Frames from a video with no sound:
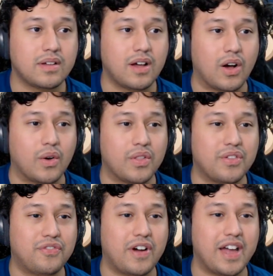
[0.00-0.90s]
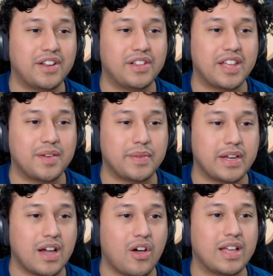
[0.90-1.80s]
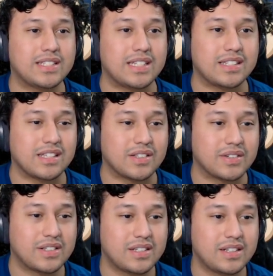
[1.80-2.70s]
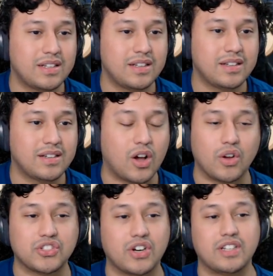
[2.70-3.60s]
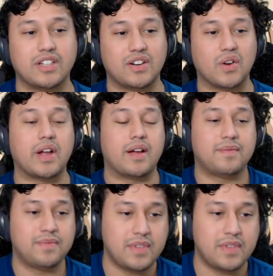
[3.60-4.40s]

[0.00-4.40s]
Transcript: Oh, the final enemy. Oh, that's easy. Oh, it's already done. Okay.